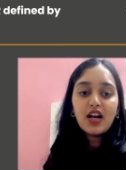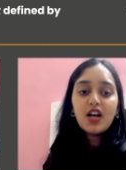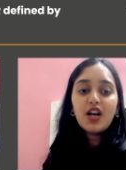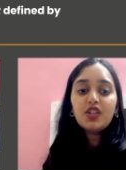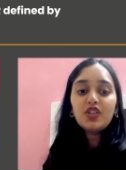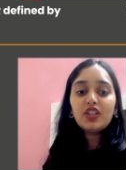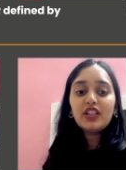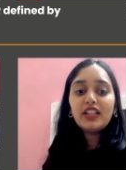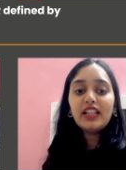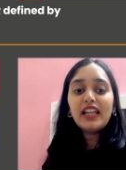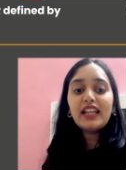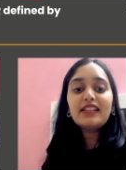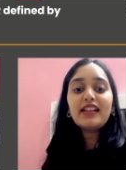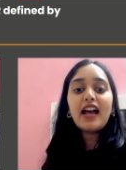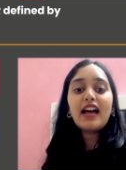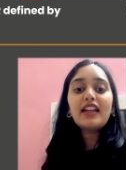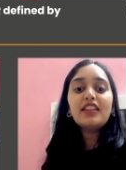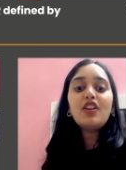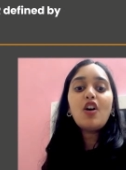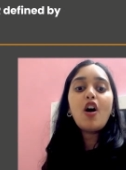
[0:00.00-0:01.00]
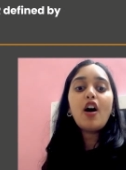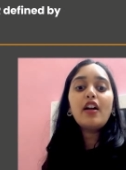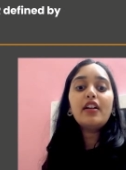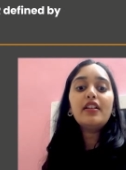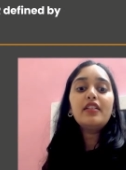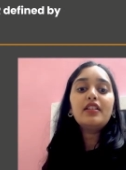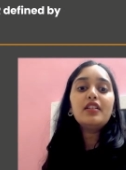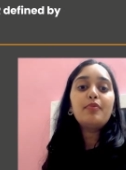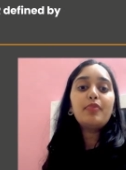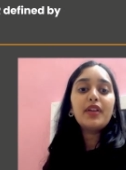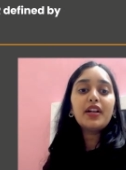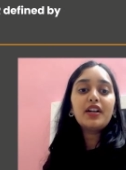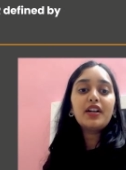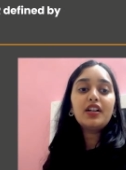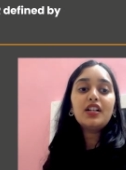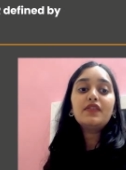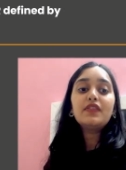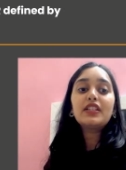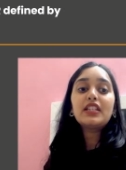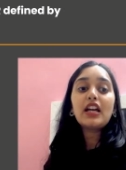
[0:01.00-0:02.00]
So these are the ordered
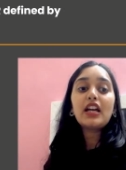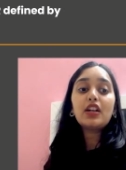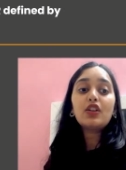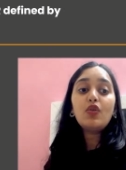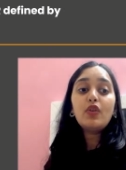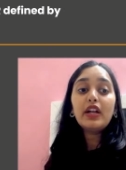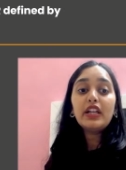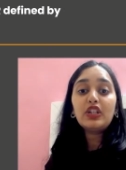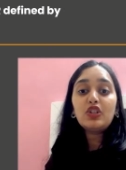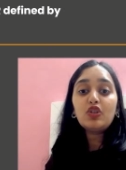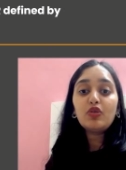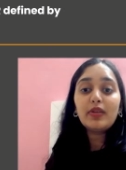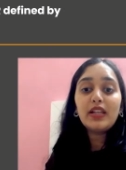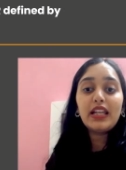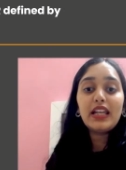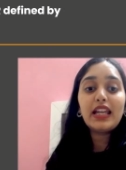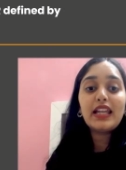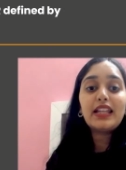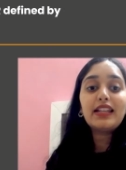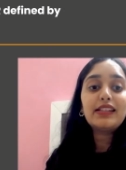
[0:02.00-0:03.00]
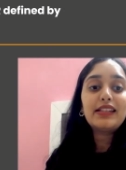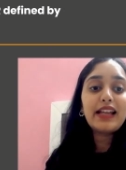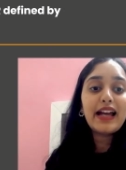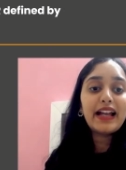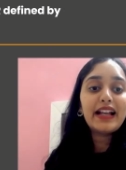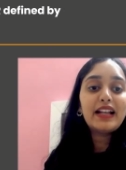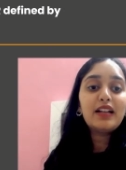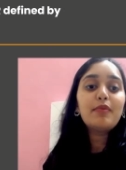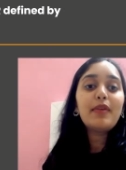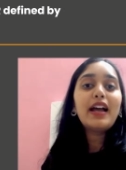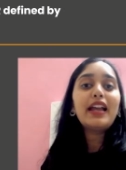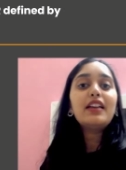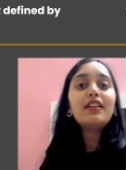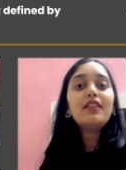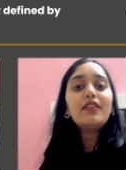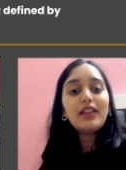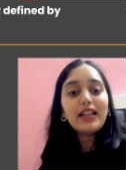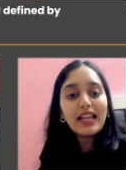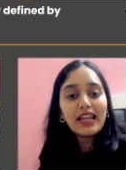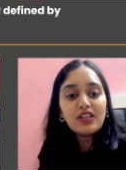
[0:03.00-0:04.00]
pairs which are going to be inside my
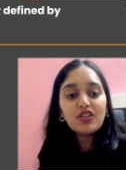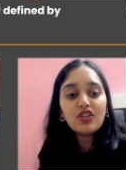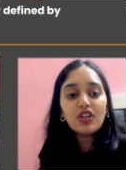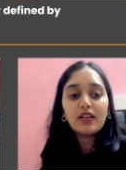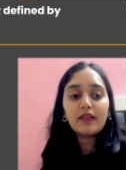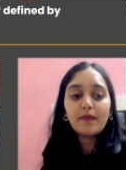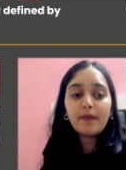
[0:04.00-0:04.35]
relation.